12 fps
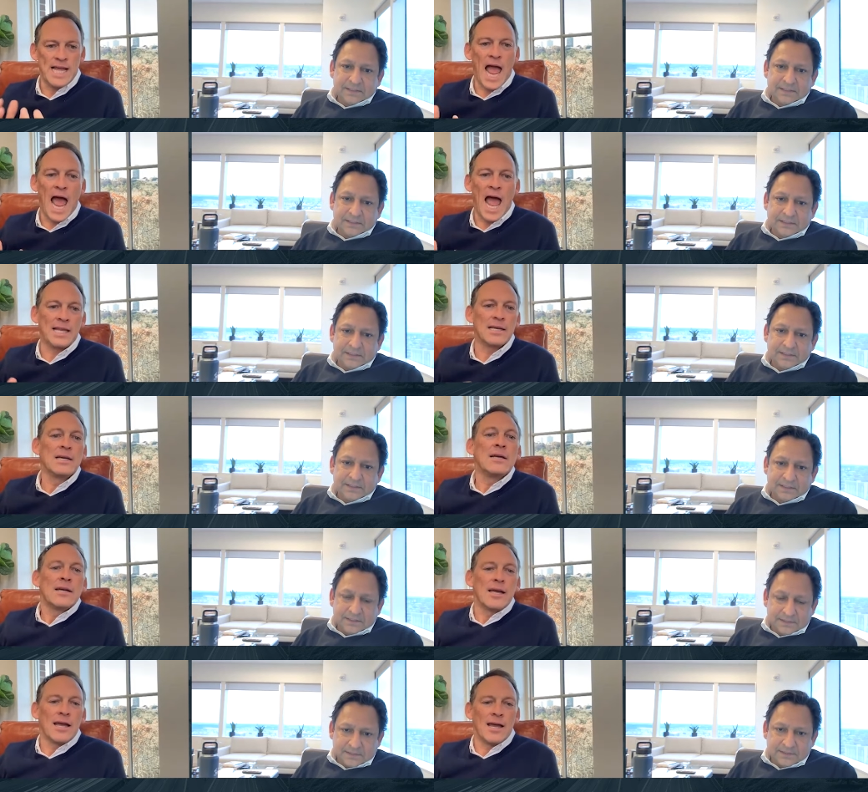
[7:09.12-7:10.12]
Speaker 1: dad
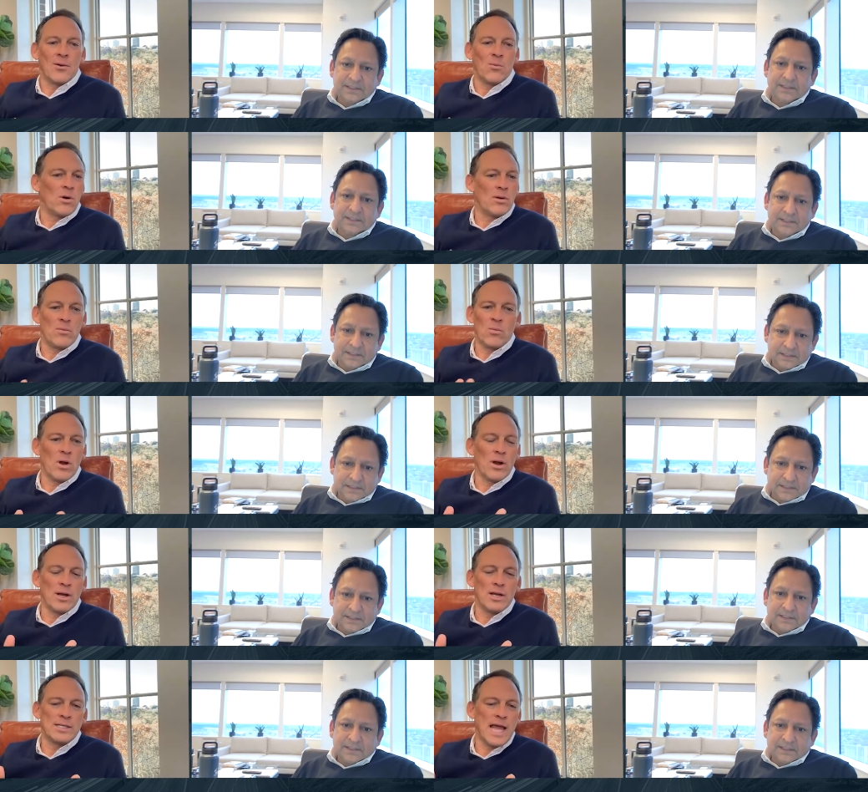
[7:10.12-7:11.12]
and what,
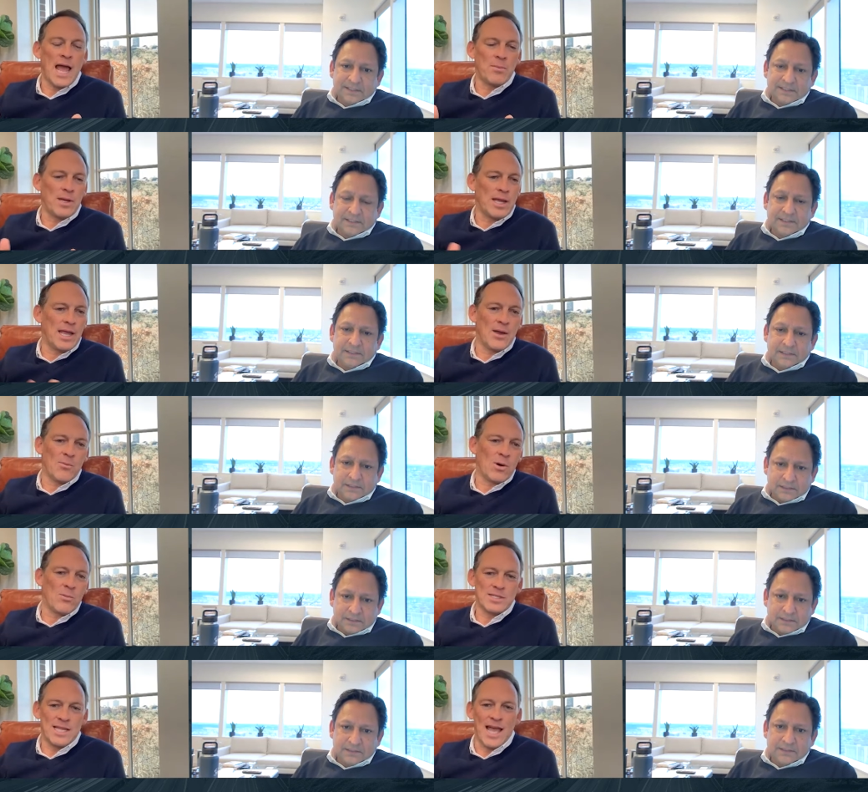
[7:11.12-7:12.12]
where did dad begin?
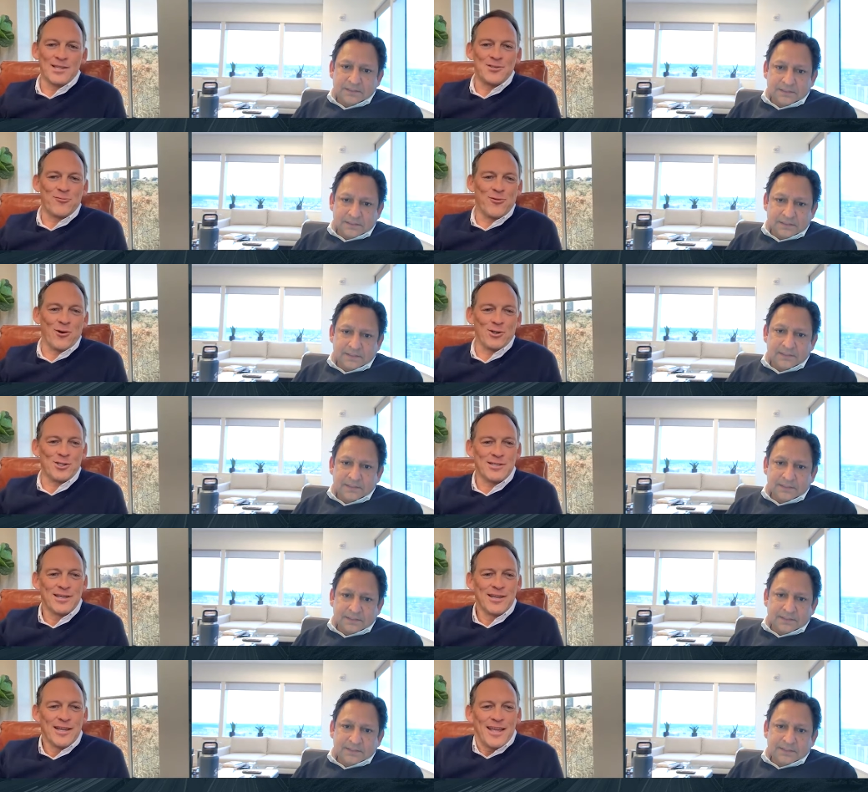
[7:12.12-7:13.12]
What was dad's
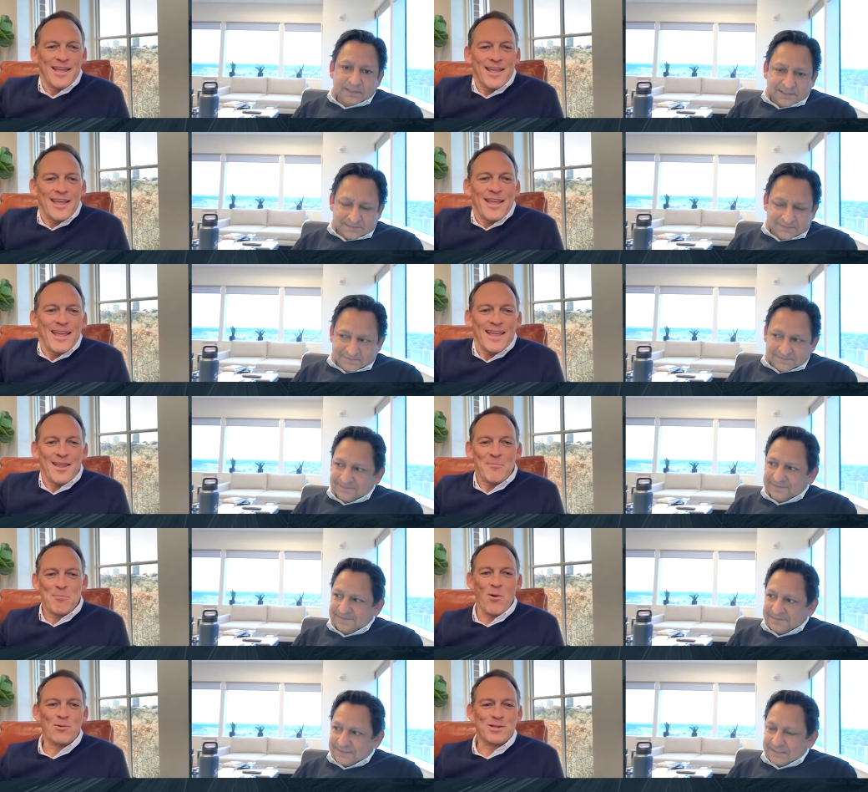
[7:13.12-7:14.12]
first
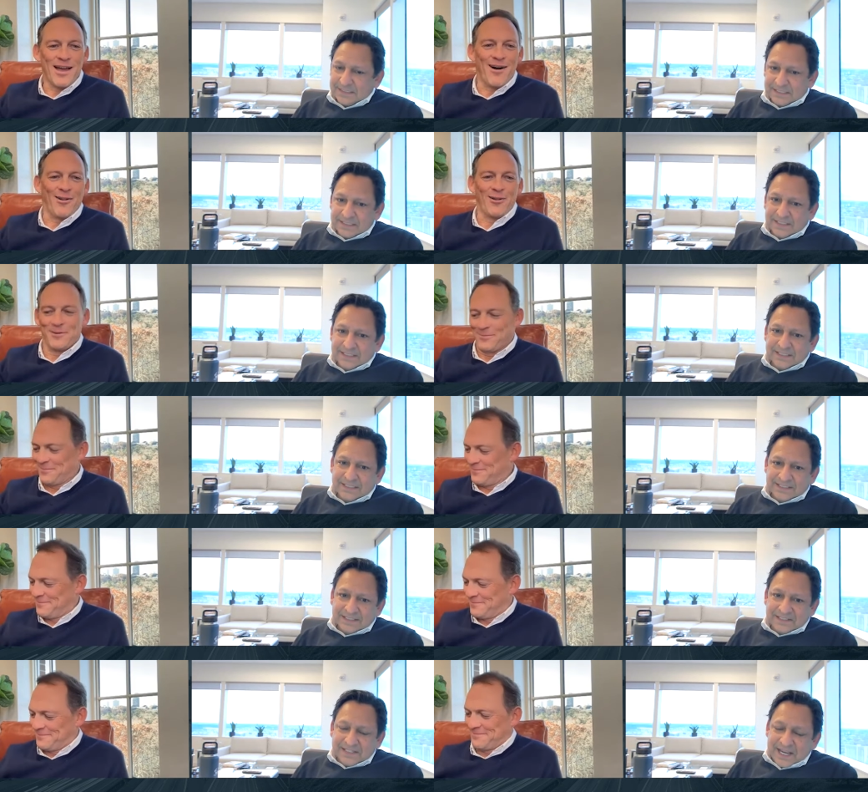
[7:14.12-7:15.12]
motel?
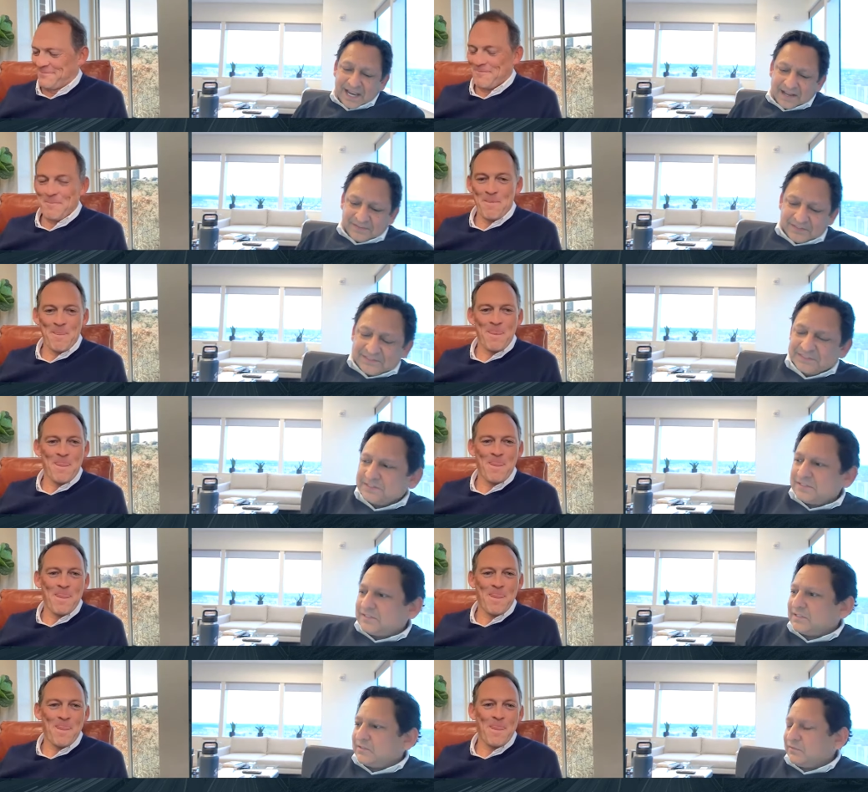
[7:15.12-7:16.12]
Speaker 2: Yeah, it's a,
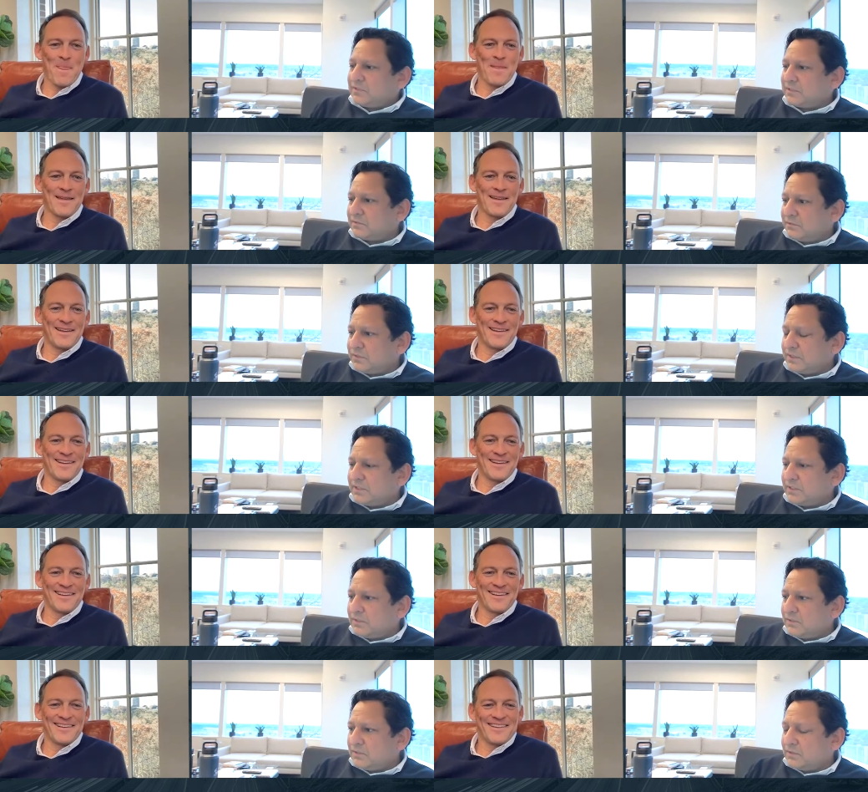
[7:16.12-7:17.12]
it's a, it's a
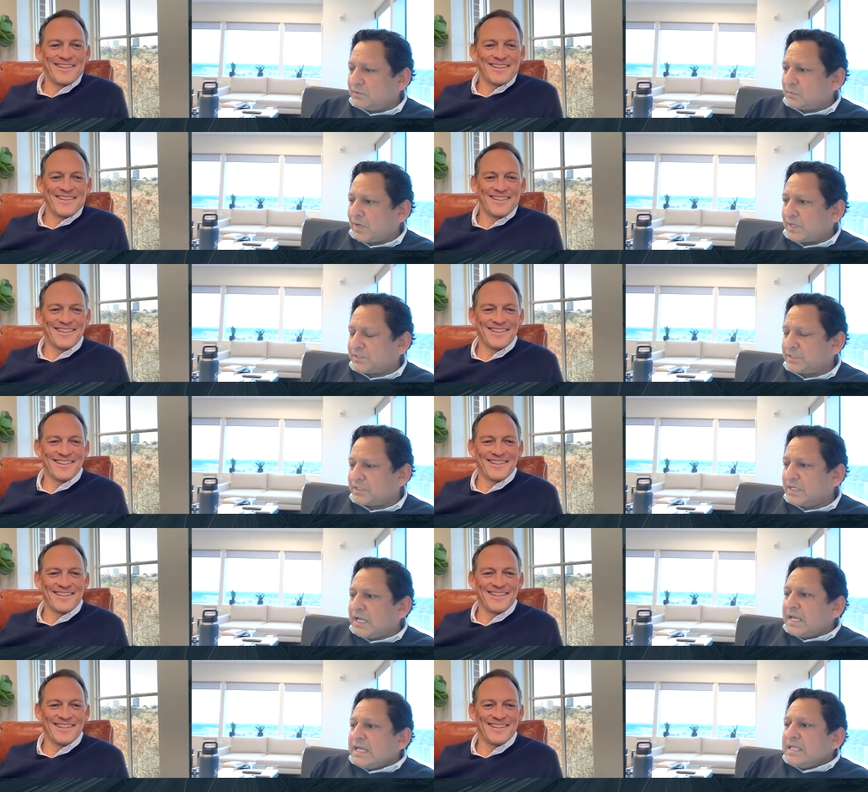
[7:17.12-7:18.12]
really good
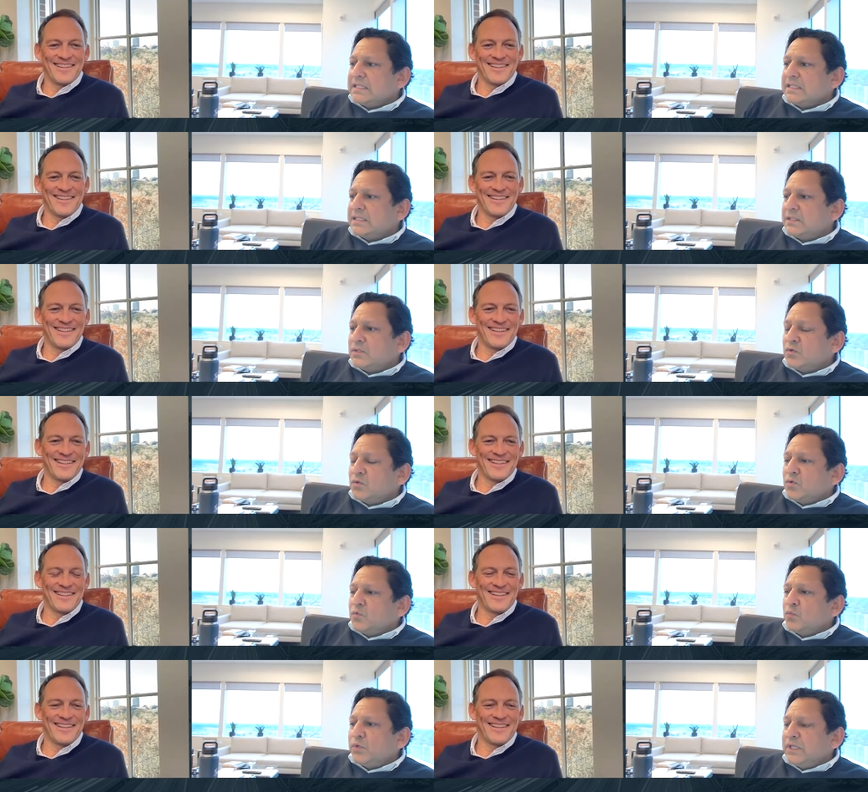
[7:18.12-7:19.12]
question
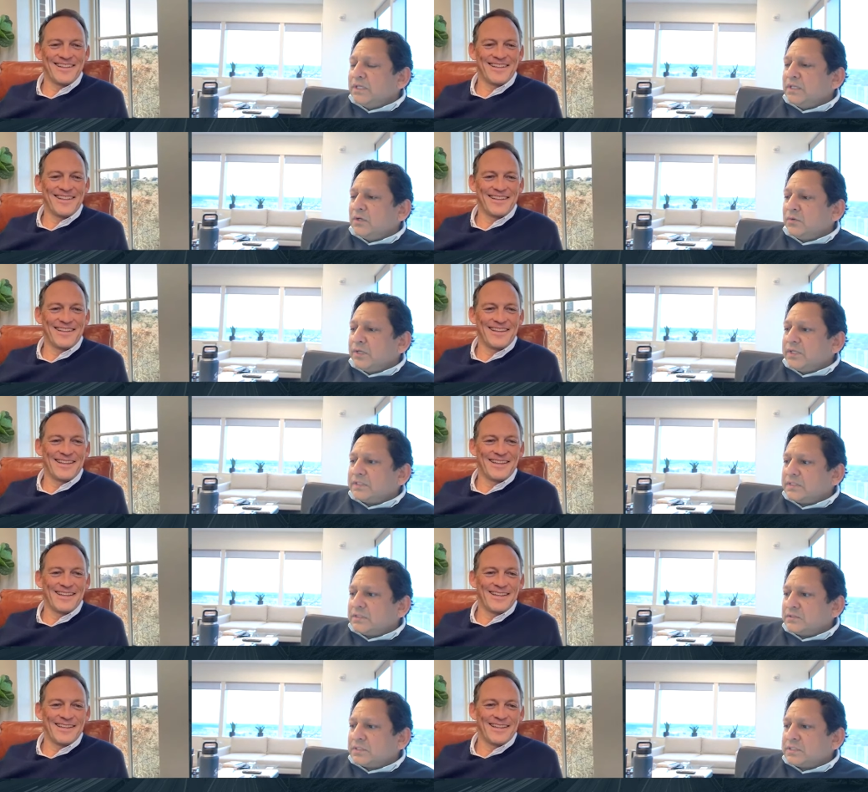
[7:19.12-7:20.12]
we you know it's
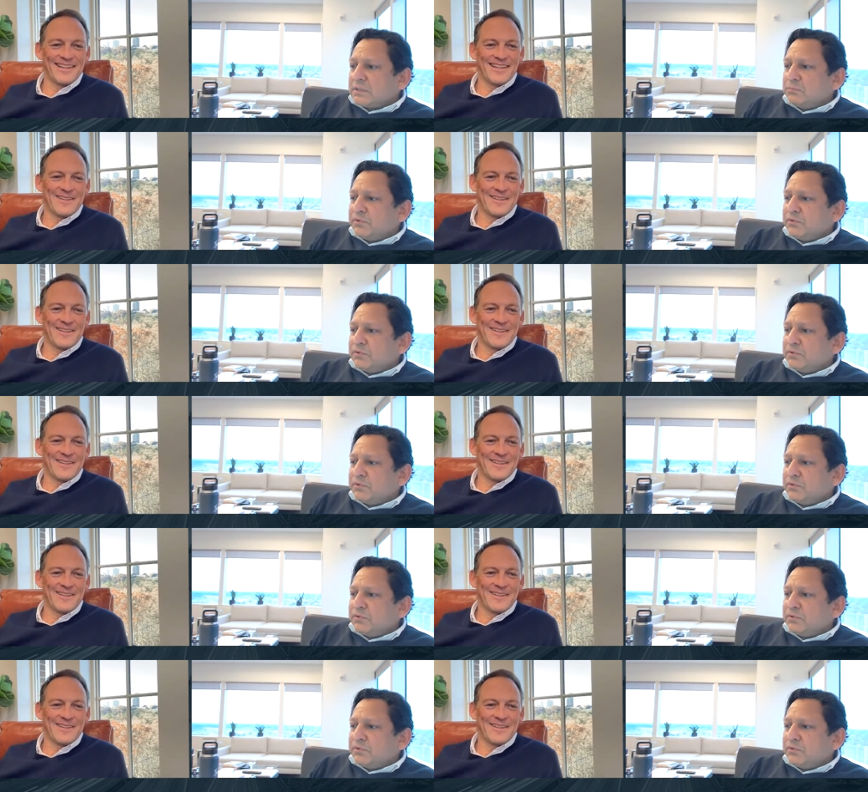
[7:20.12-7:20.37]
interesting